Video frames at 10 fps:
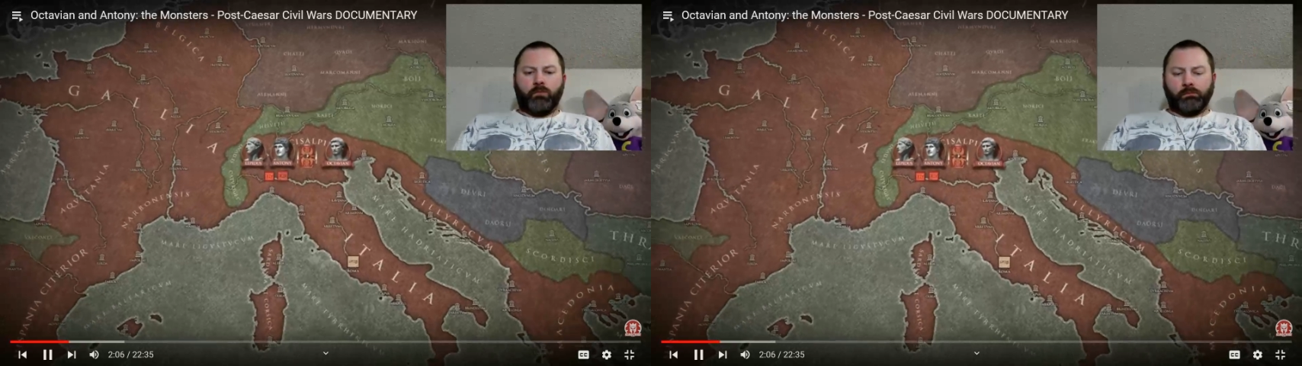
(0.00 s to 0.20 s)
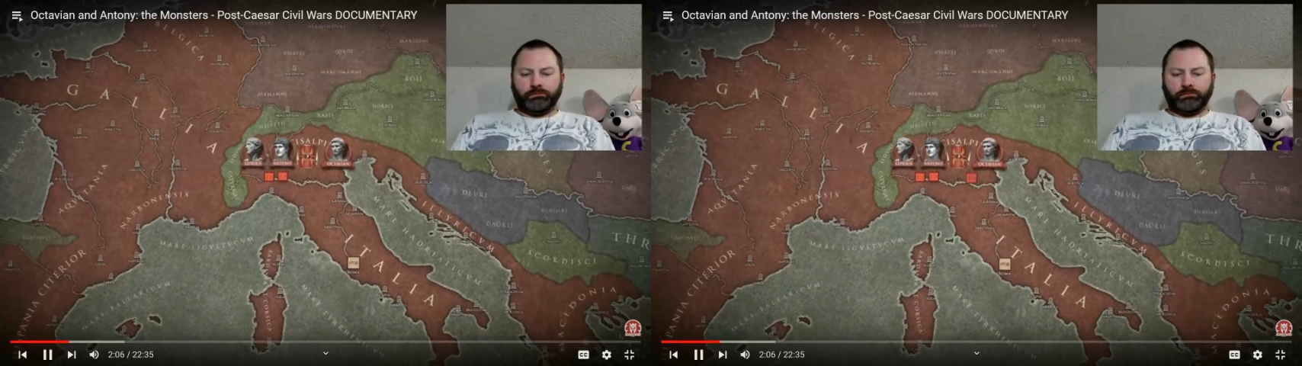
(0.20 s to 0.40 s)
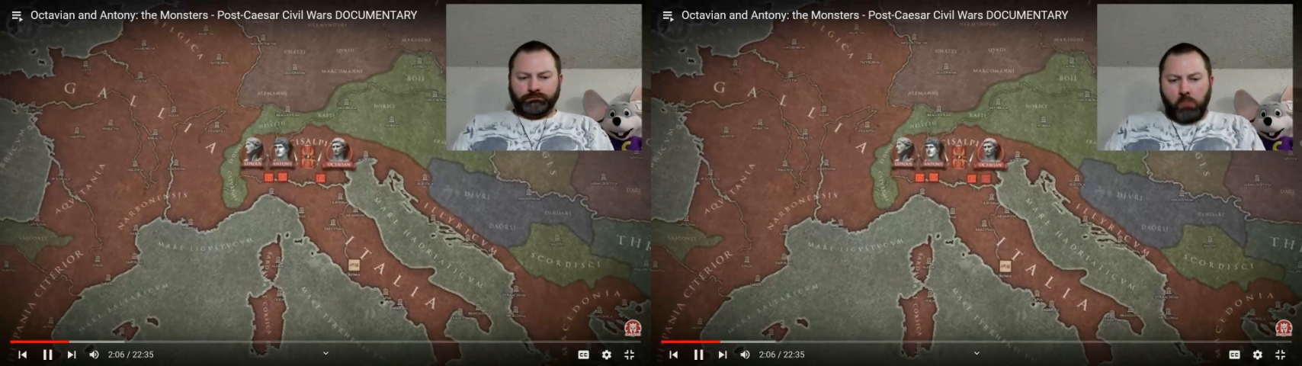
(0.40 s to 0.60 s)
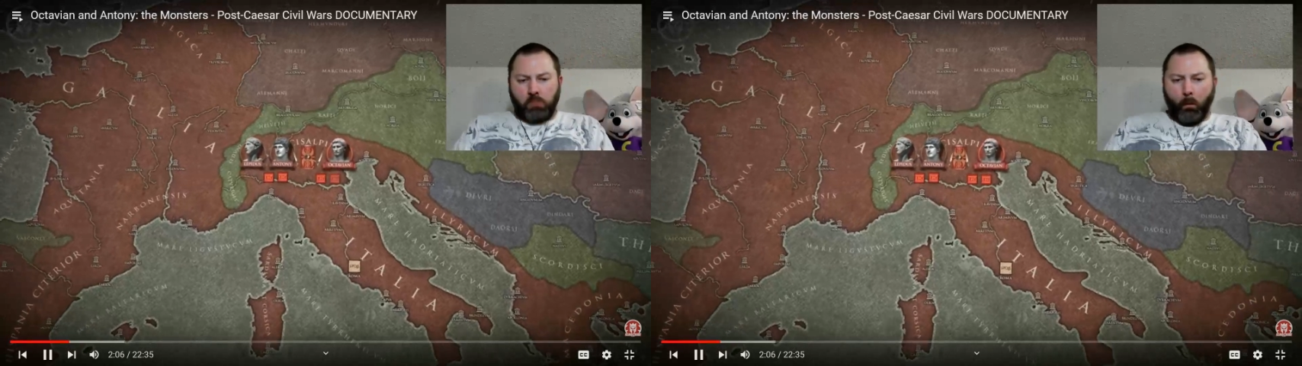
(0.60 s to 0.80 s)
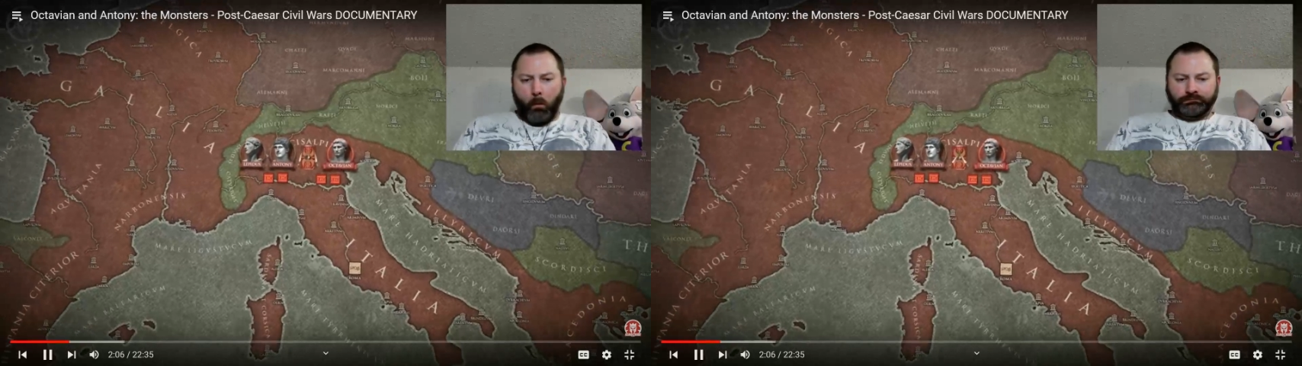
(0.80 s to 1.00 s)
that he had
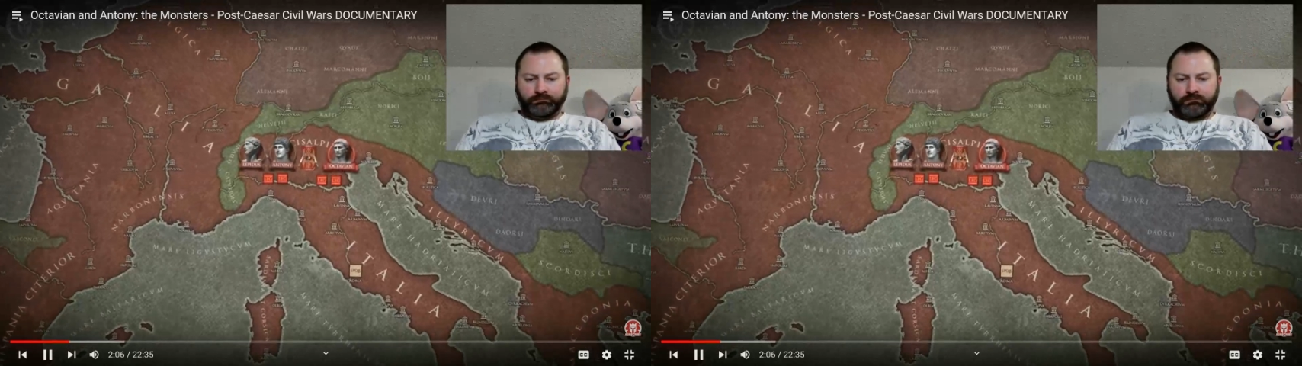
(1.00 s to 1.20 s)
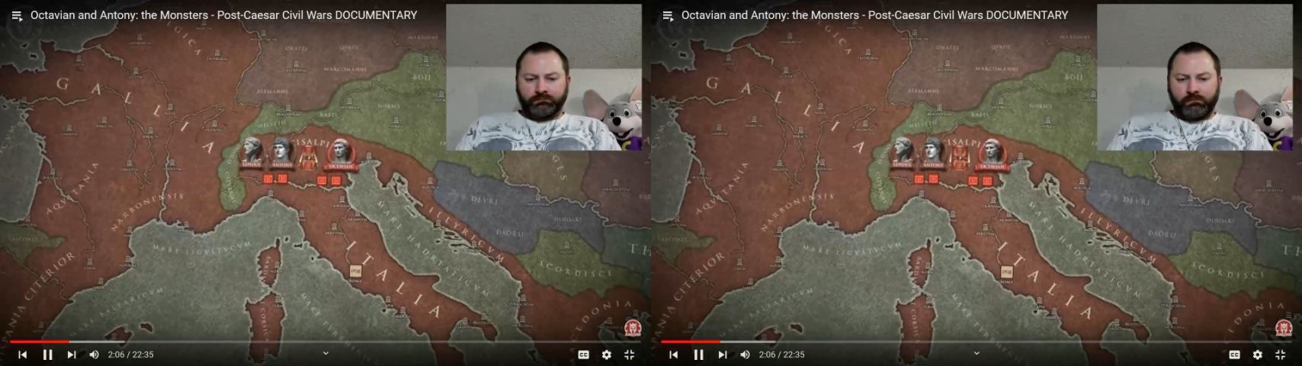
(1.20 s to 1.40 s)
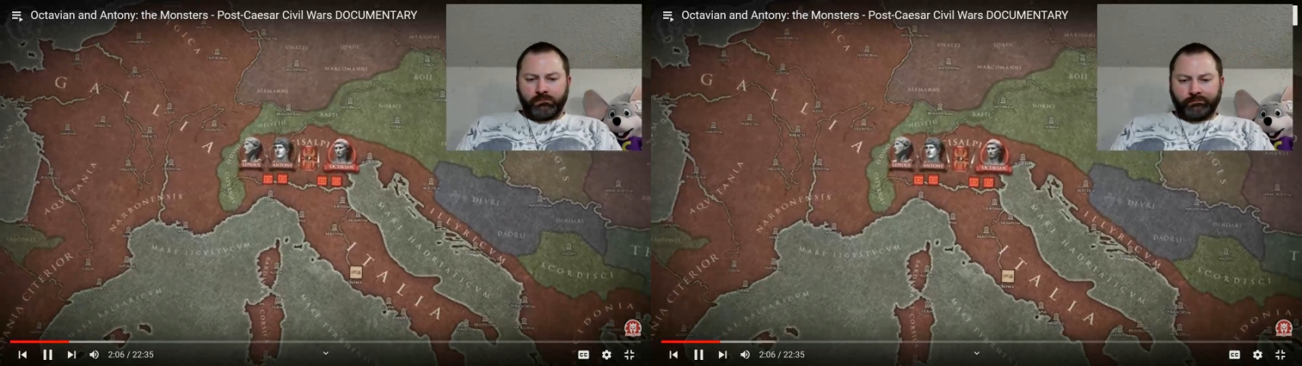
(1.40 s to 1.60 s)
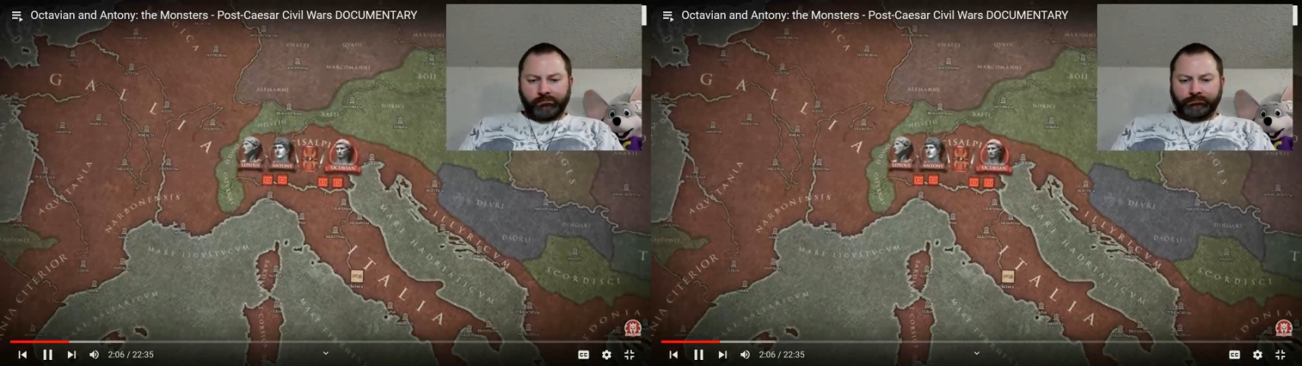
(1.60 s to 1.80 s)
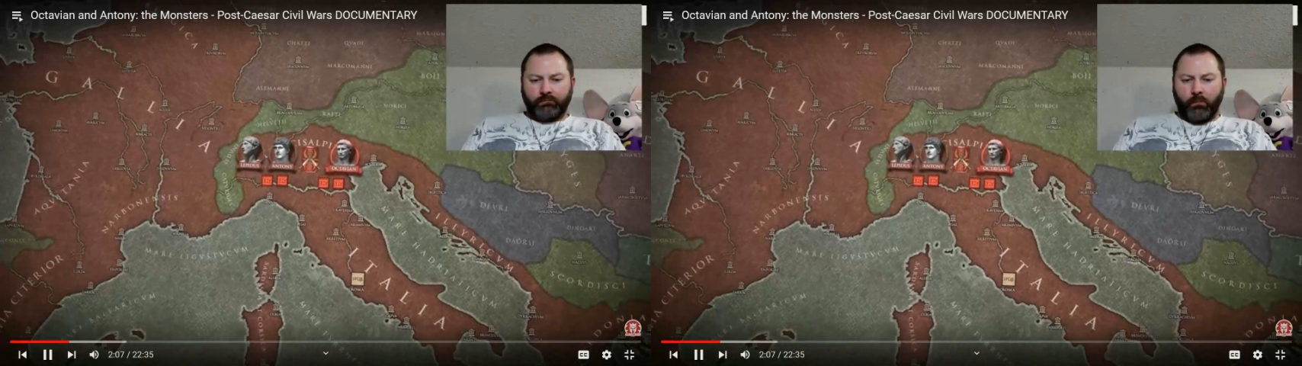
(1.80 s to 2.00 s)
not been
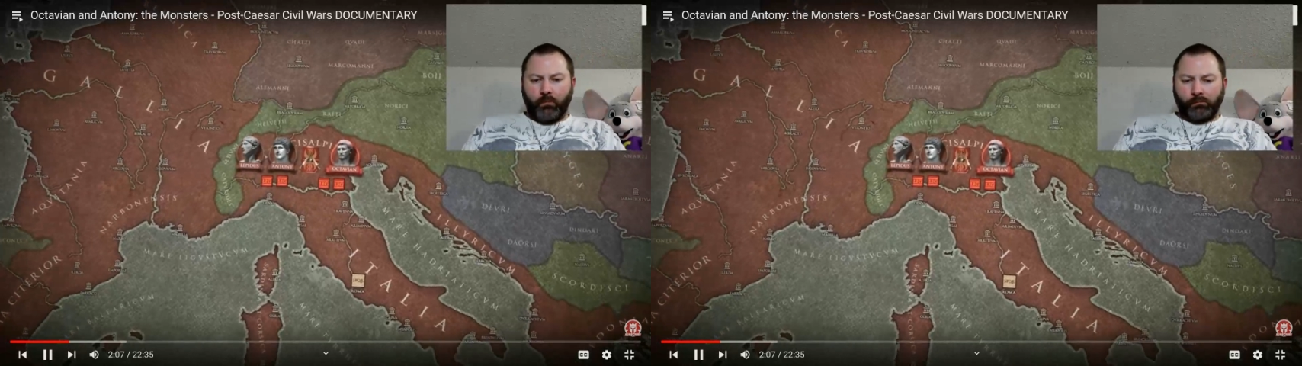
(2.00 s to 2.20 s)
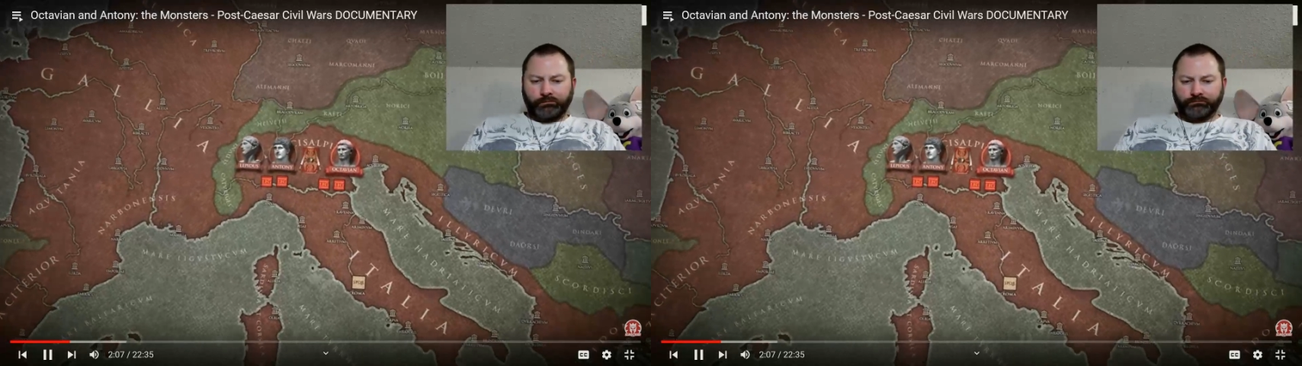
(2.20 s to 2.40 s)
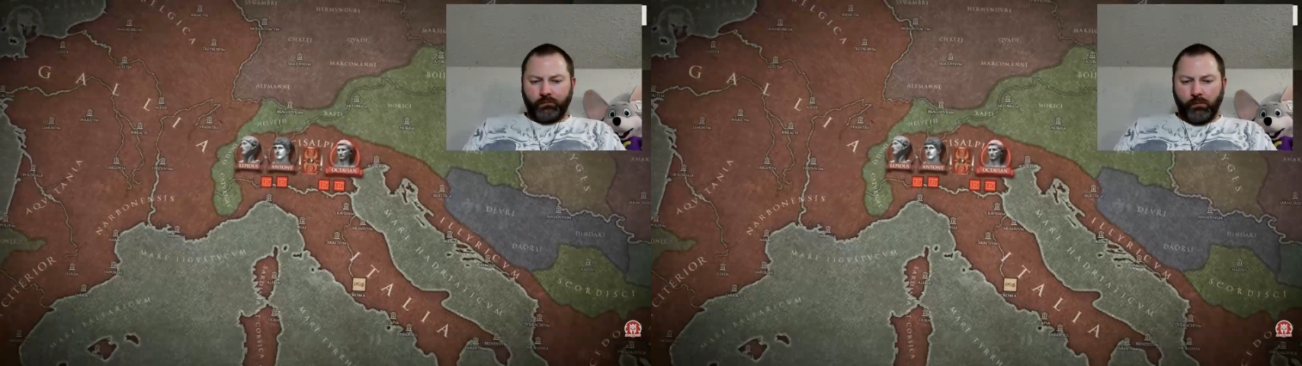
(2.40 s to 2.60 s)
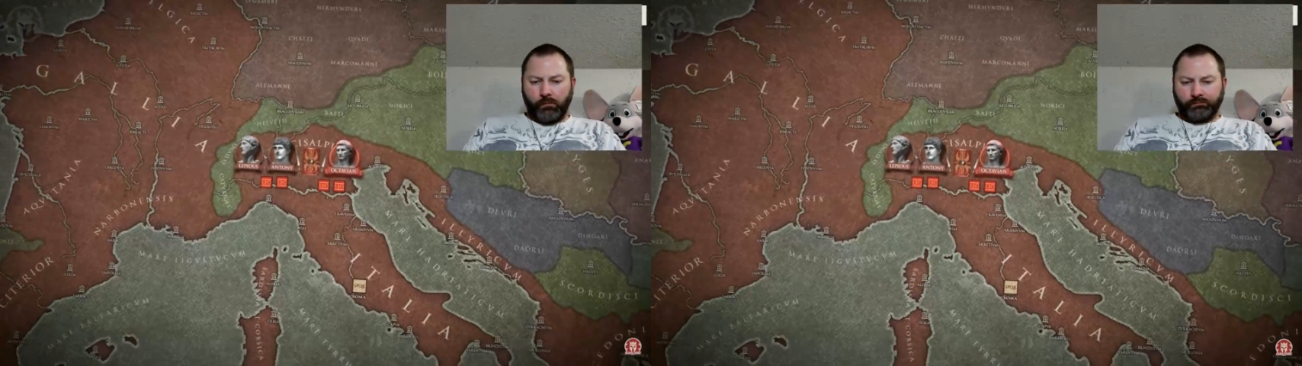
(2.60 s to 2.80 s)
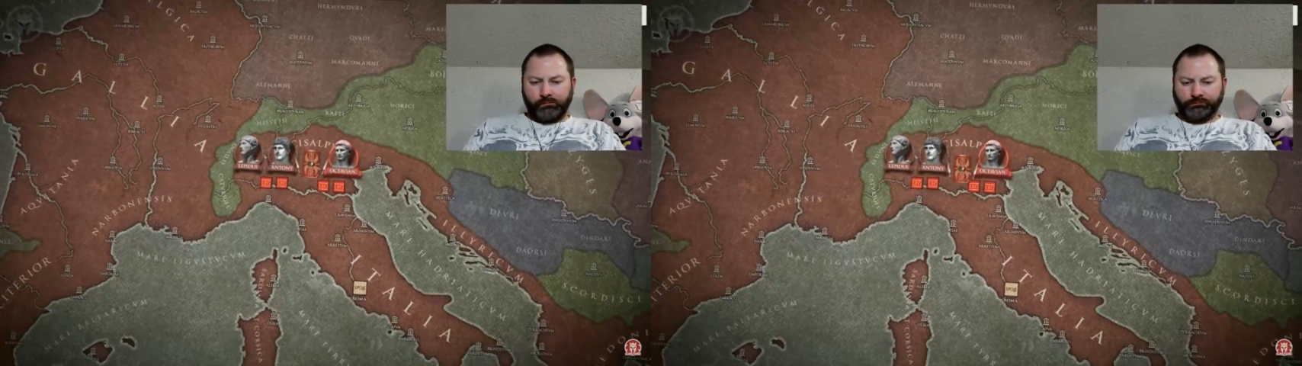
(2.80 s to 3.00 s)
rewarded for his role
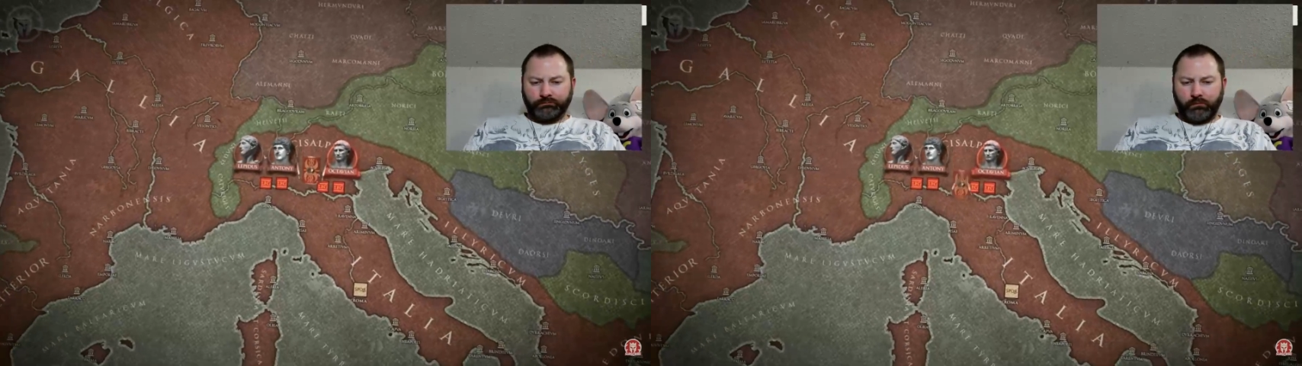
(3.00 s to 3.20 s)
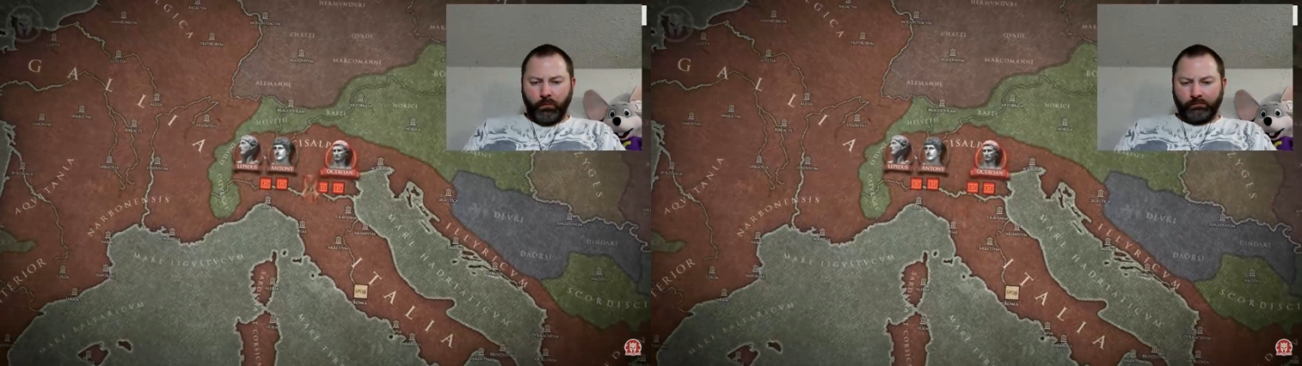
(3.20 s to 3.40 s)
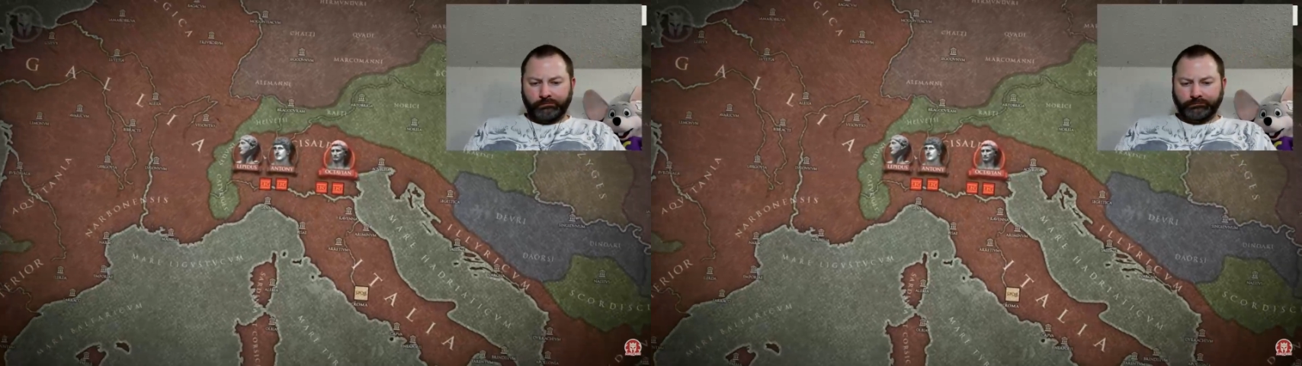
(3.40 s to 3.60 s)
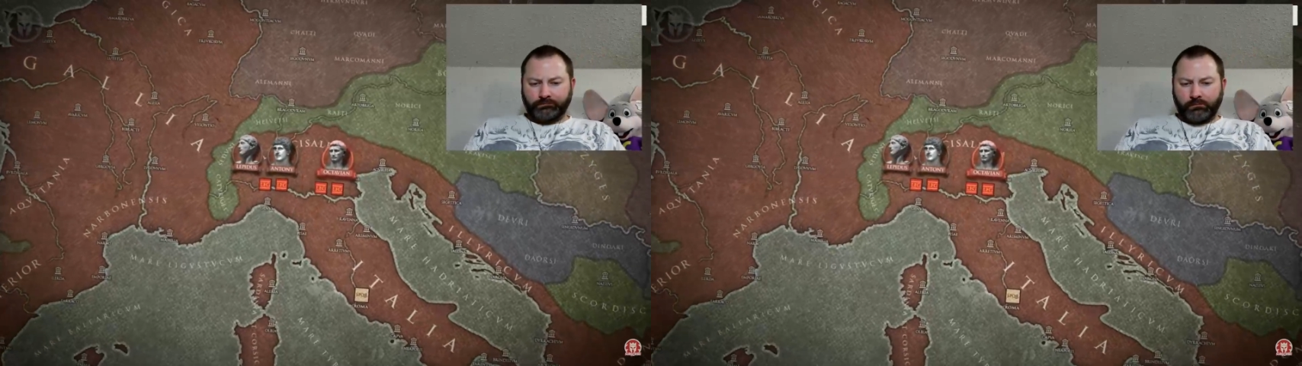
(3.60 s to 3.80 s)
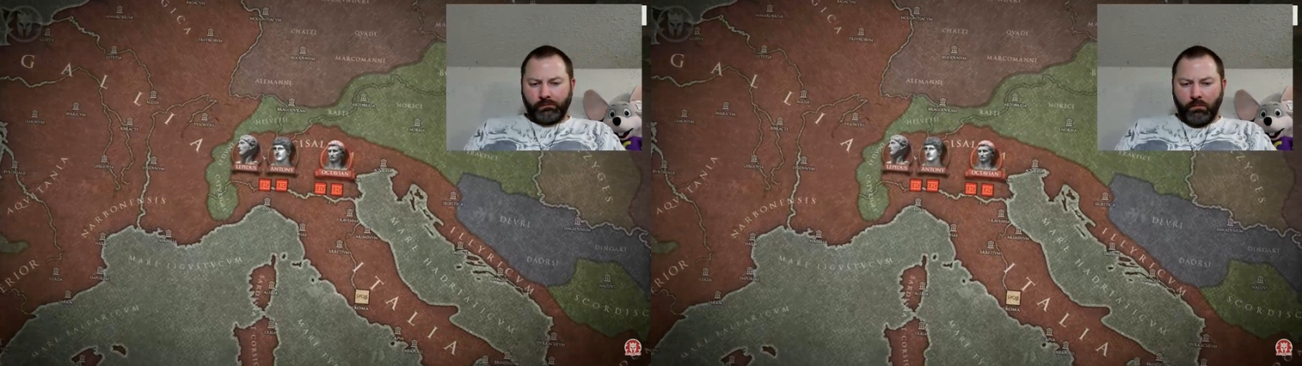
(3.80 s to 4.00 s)
in defeating Antony
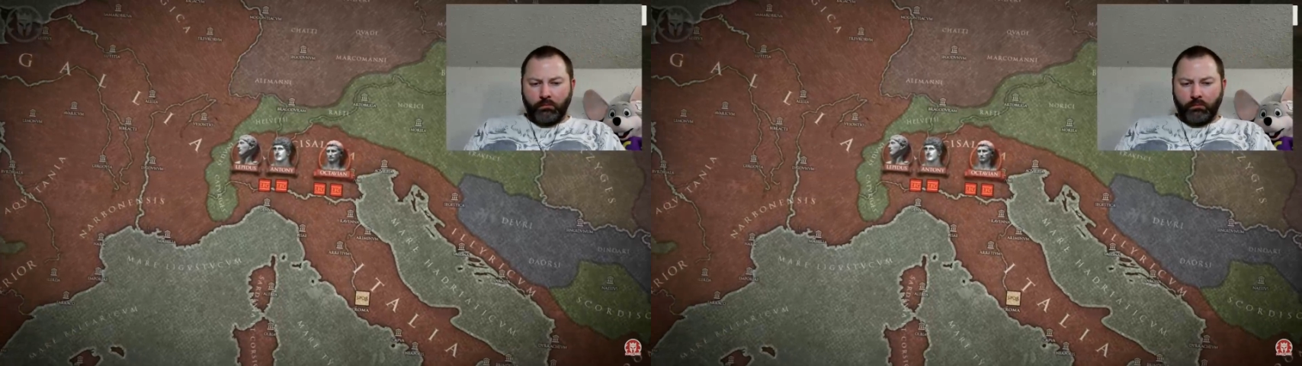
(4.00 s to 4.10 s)
around